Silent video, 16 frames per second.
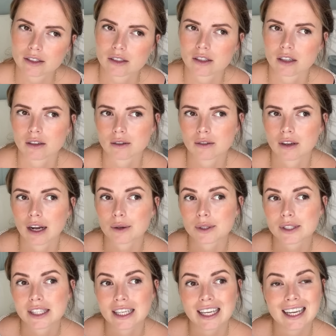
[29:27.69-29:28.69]
So I
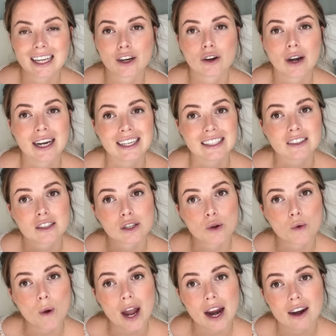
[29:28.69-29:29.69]
was thinking granny
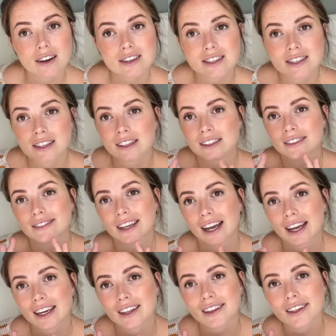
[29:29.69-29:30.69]
squares,
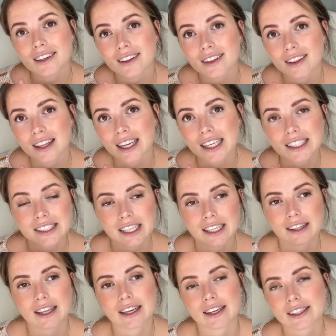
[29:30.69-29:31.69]
tiny little things,
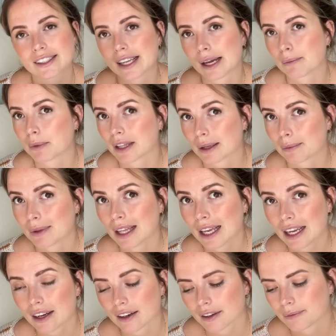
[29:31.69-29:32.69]
and then assemble them
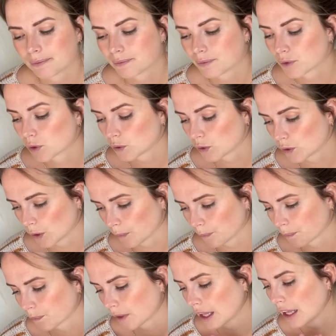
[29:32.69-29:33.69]
later. So
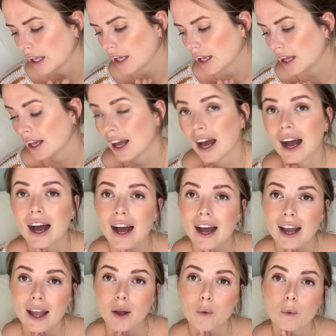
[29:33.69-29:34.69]

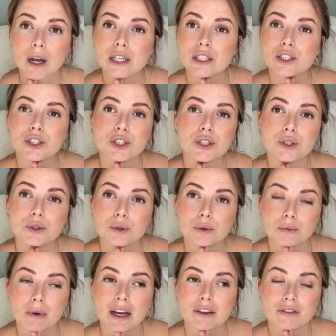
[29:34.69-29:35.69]
I went to
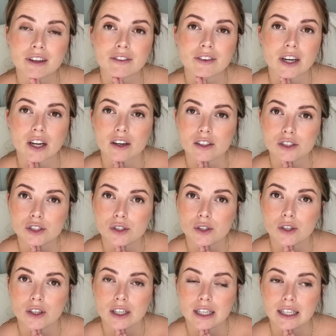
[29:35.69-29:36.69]
my favorite yarn
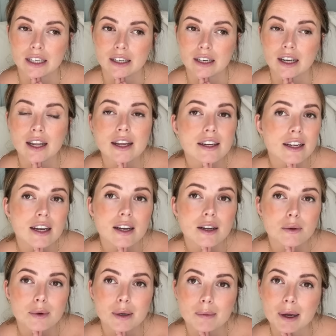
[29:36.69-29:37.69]
store in
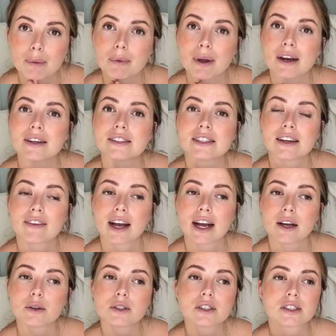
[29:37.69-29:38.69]
Alanya, where my parents have a
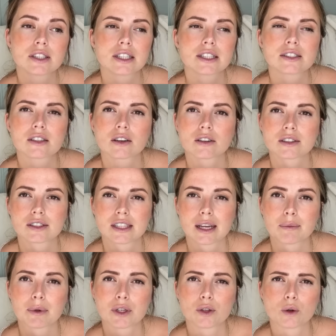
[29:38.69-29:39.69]
house. It's called
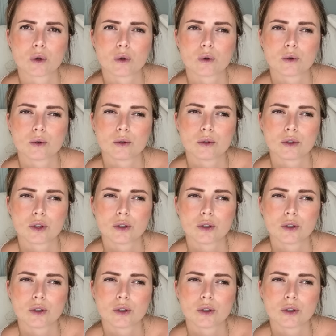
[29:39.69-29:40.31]
Samanyolu.